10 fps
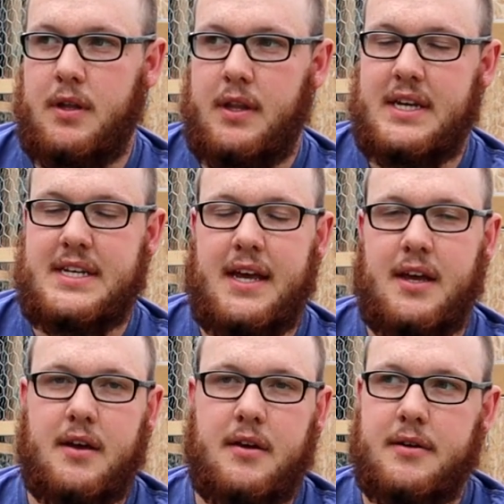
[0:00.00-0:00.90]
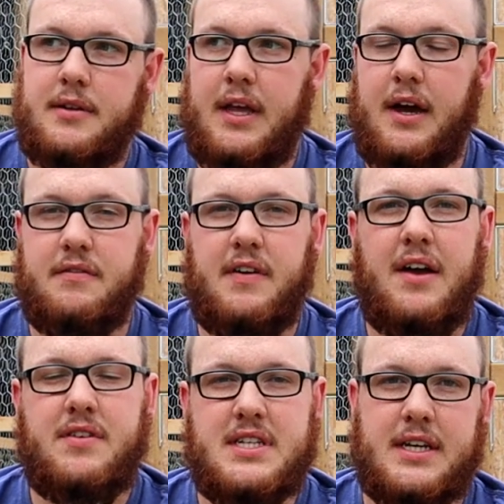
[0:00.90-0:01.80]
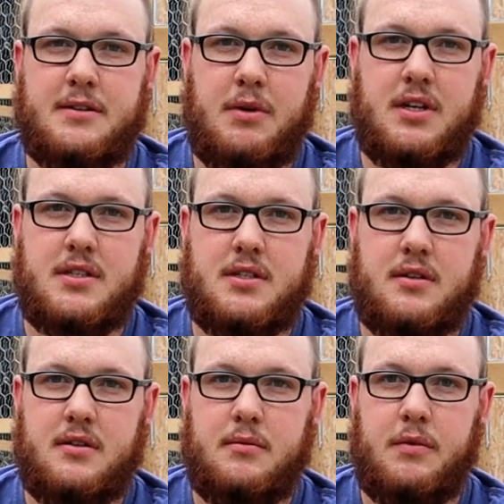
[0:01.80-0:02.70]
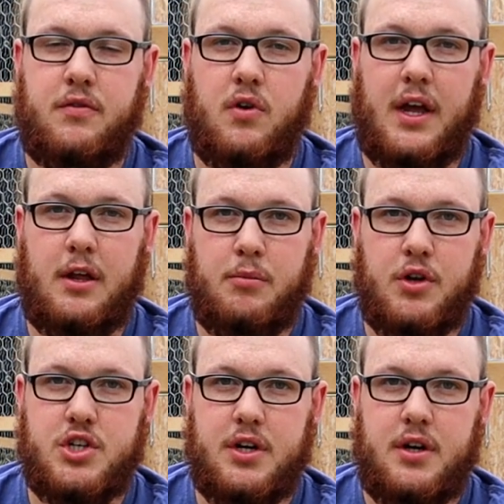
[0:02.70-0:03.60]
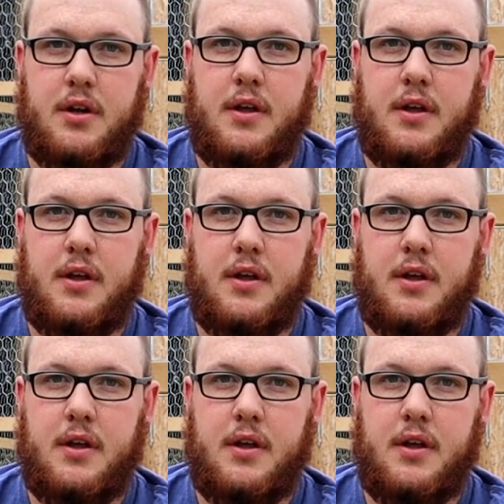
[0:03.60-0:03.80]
they take, yeah, 5 to 6 months before I can butcher.